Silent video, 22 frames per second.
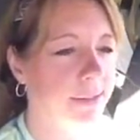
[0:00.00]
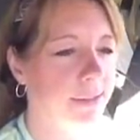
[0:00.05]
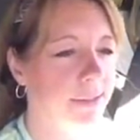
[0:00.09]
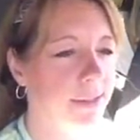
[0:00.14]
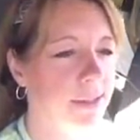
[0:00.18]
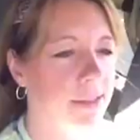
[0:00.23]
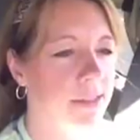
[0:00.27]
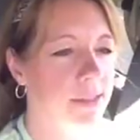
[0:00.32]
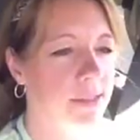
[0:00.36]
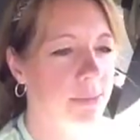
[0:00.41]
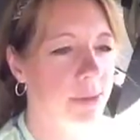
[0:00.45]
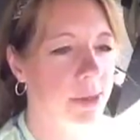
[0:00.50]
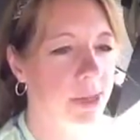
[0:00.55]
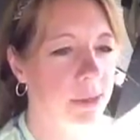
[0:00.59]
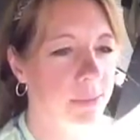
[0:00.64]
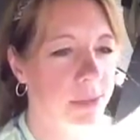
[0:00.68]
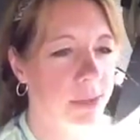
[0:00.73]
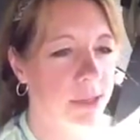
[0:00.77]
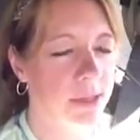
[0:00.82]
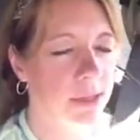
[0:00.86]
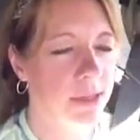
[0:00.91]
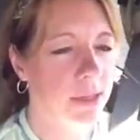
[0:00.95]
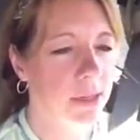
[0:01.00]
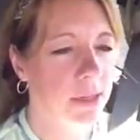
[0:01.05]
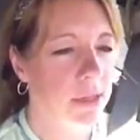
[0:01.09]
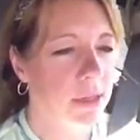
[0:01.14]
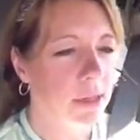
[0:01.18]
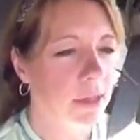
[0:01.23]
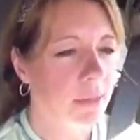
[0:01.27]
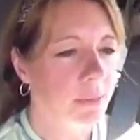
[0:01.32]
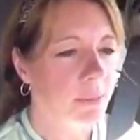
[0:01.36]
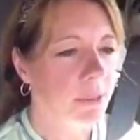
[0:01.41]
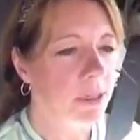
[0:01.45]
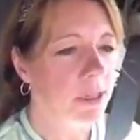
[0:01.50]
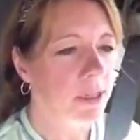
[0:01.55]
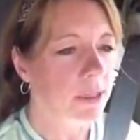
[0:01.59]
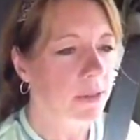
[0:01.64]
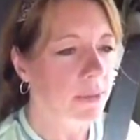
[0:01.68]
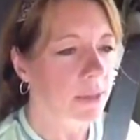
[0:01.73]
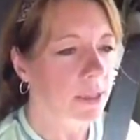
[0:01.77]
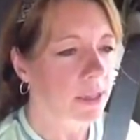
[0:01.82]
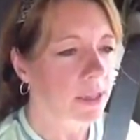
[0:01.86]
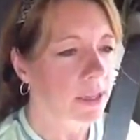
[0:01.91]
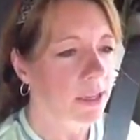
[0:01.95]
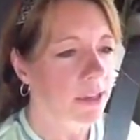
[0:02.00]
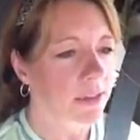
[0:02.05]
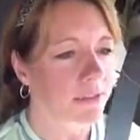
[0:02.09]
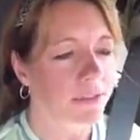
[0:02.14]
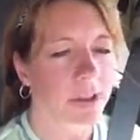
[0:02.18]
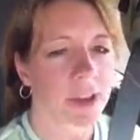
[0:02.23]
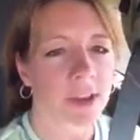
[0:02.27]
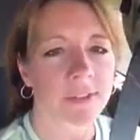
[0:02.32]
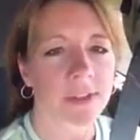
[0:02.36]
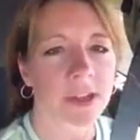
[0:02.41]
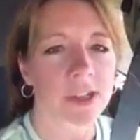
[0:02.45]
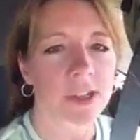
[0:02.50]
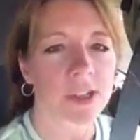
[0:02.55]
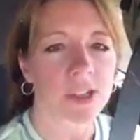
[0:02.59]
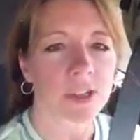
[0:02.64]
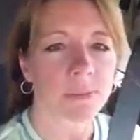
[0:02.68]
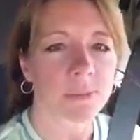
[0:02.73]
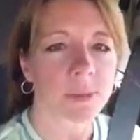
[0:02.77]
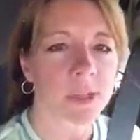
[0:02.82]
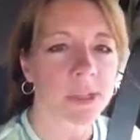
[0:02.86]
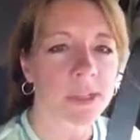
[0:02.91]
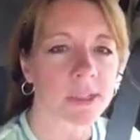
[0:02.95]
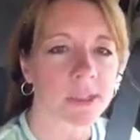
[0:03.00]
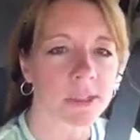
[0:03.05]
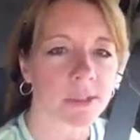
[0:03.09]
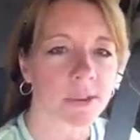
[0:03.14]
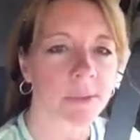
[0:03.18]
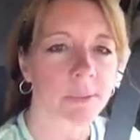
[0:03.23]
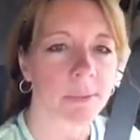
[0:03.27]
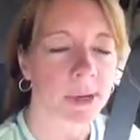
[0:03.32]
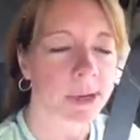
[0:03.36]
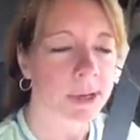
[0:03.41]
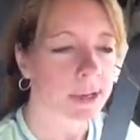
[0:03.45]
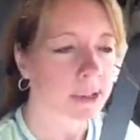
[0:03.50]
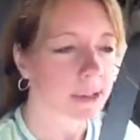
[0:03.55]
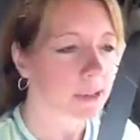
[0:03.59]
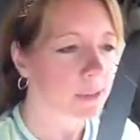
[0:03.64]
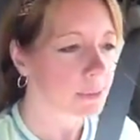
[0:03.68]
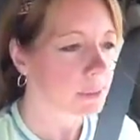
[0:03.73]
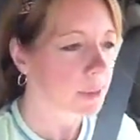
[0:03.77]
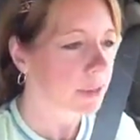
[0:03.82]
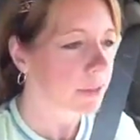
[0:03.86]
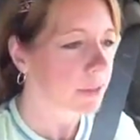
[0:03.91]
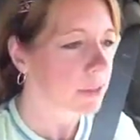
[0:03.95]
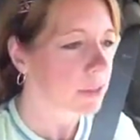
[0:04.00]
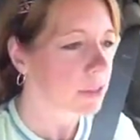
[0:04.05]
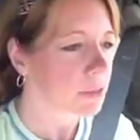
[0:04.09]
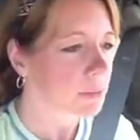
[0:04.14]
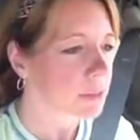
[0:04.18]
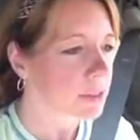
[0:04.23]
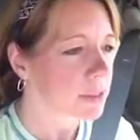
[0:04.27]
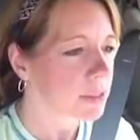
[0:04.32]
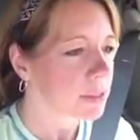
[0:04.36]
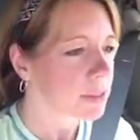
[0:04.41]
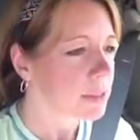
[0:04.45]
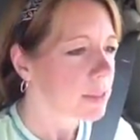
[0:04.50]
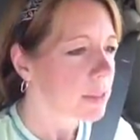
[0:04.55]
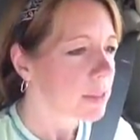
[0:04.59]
That's the bad part. But anyway, yeah, the 5-HTP is going back into my regimen.